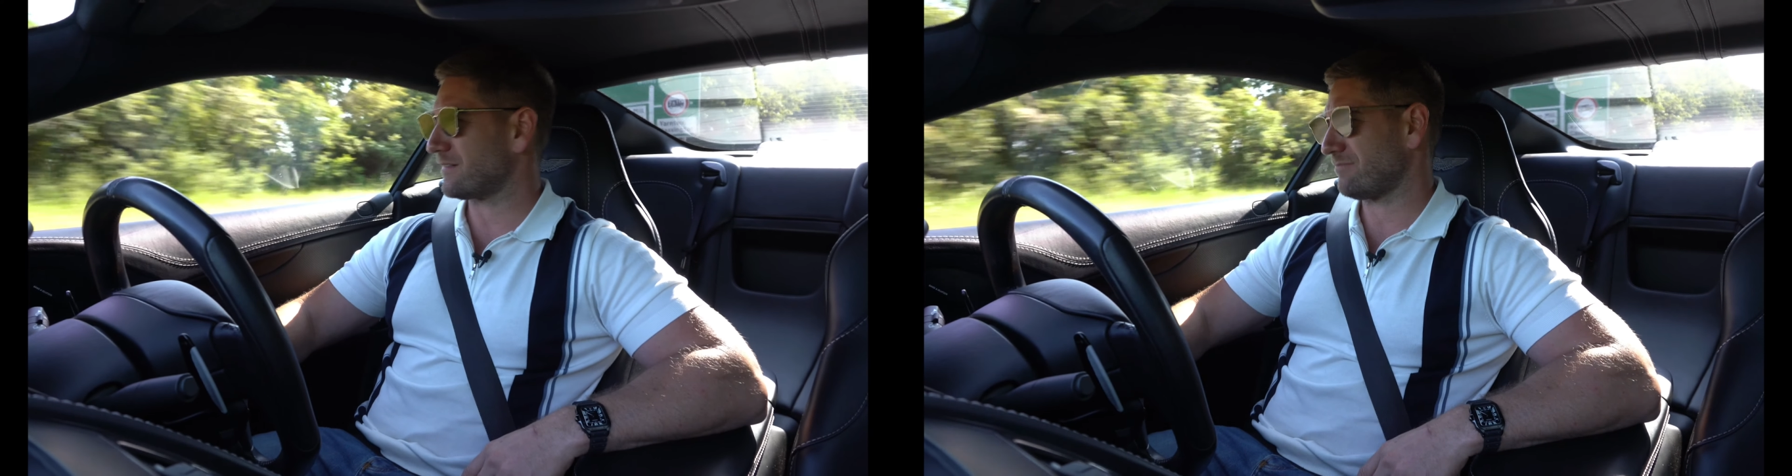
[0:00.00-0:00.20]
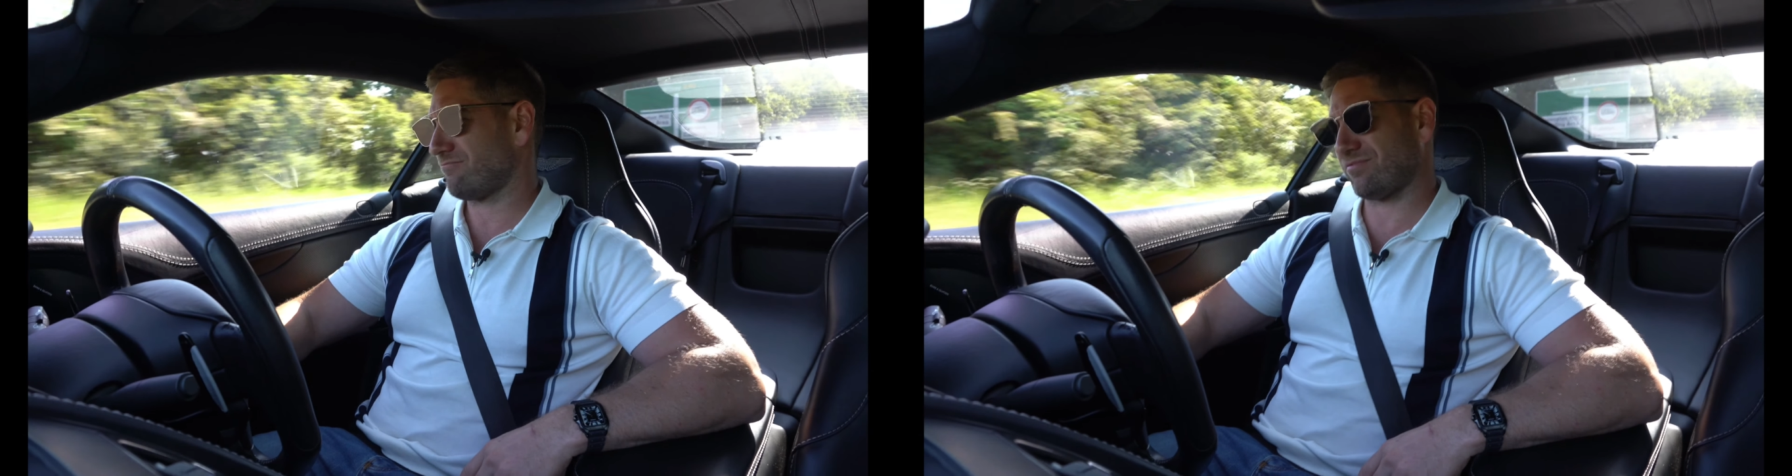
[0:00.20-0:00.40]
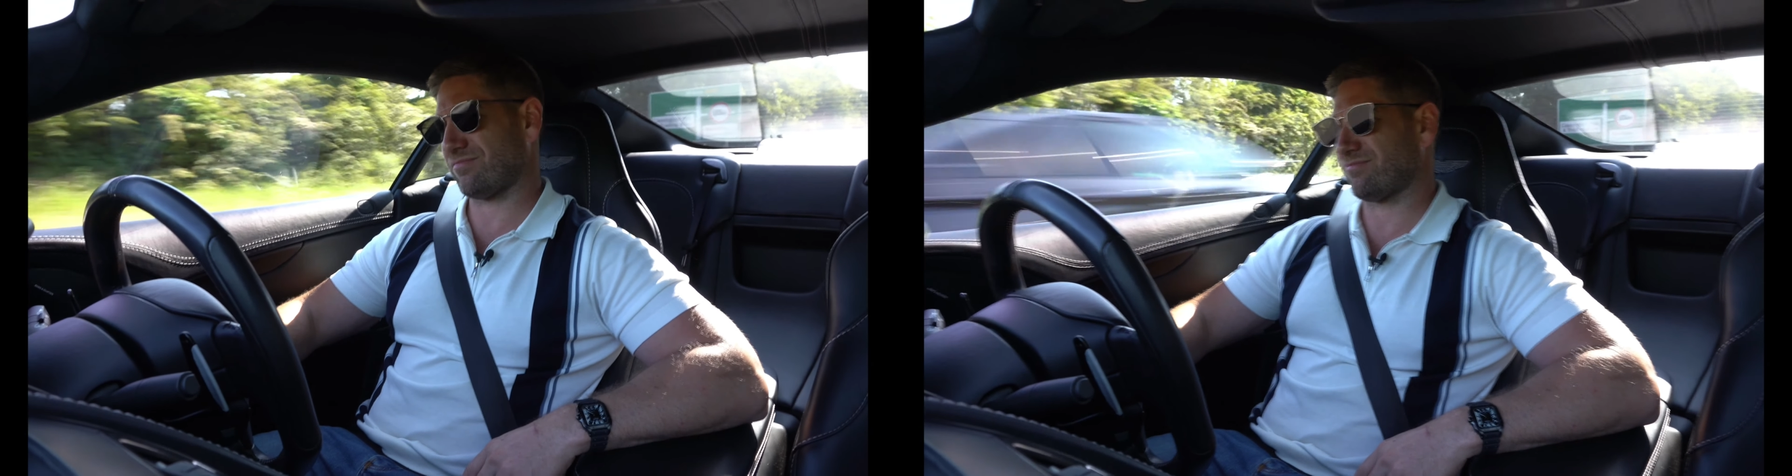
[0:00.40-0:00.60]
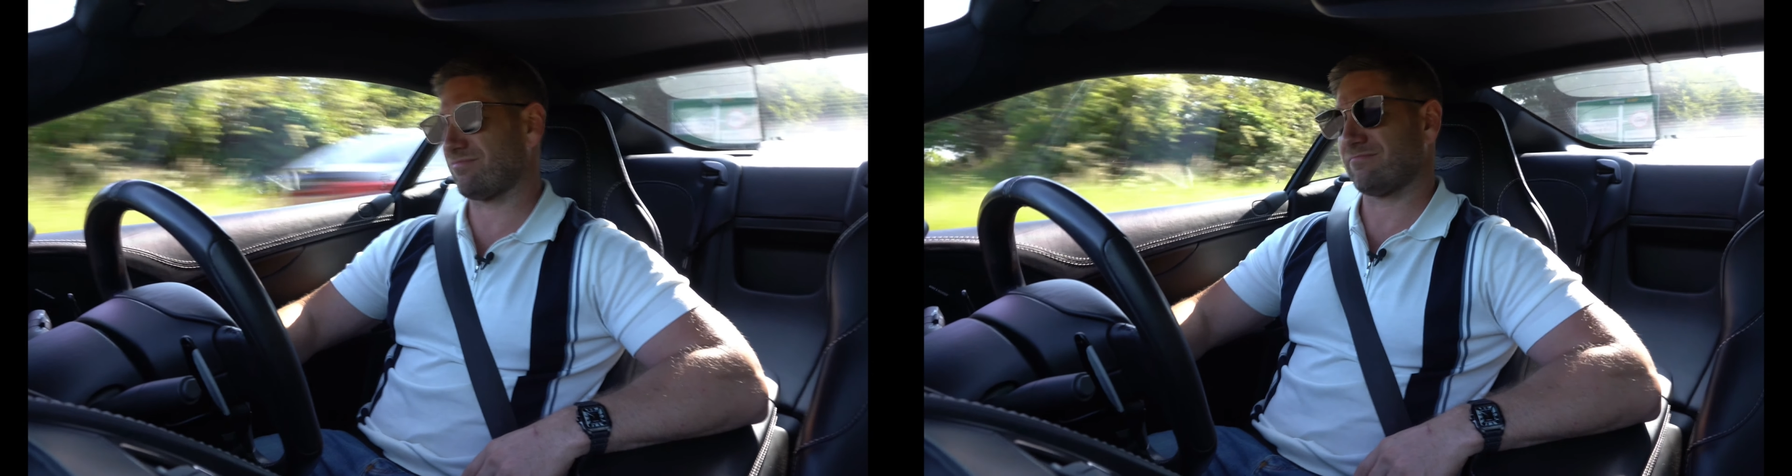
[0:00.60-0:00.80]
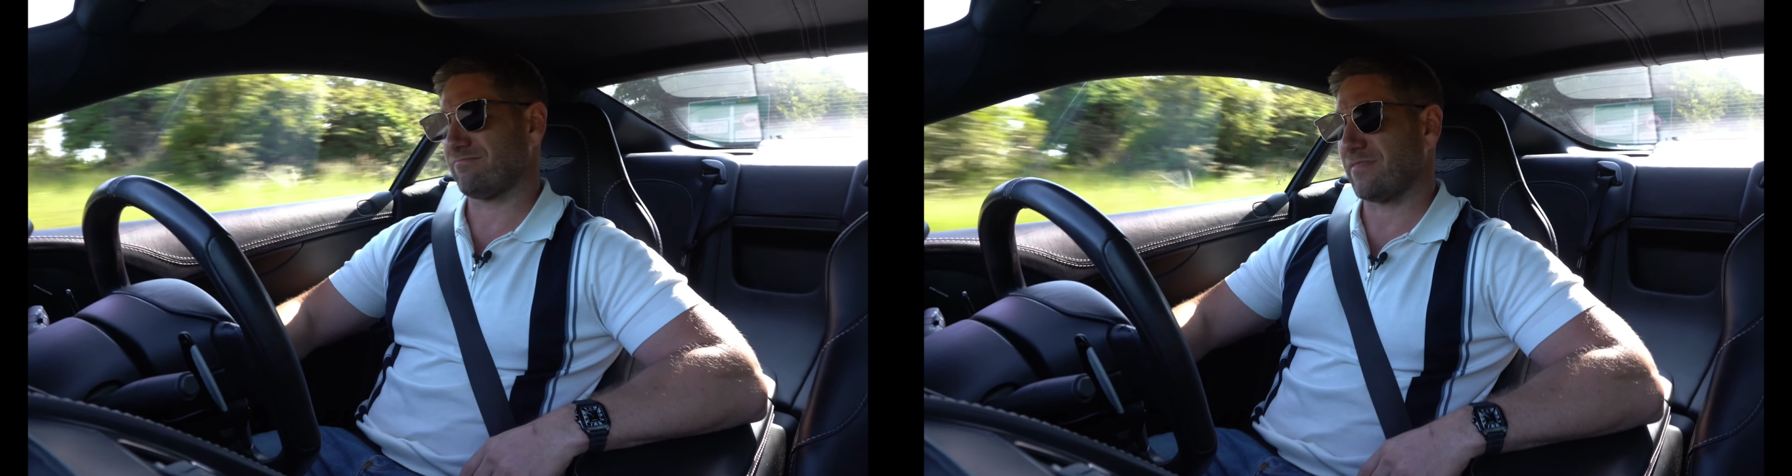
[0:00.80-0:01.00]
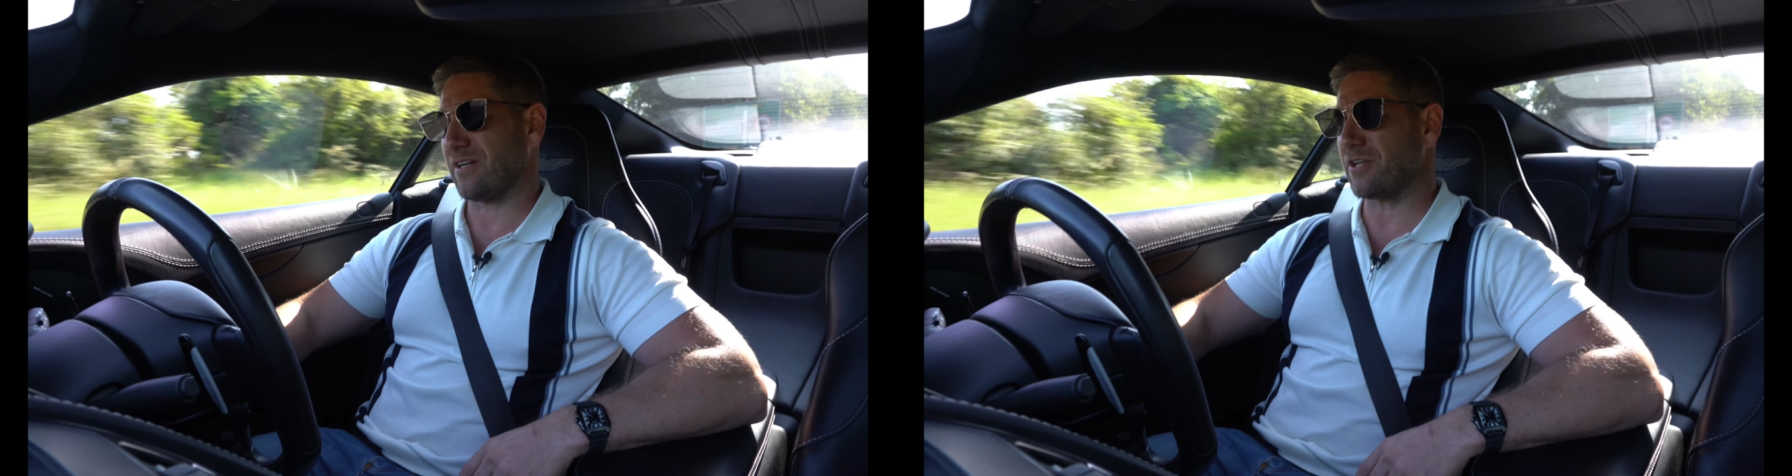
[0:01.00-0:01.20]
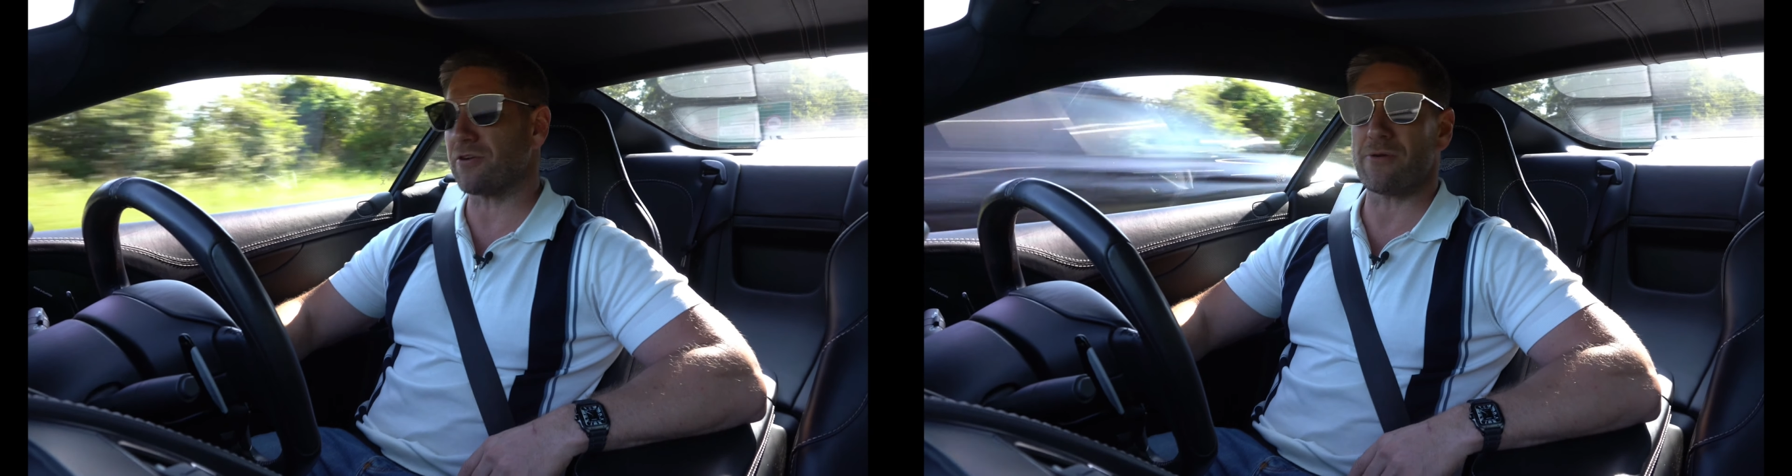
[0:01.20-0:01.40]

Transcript: I don't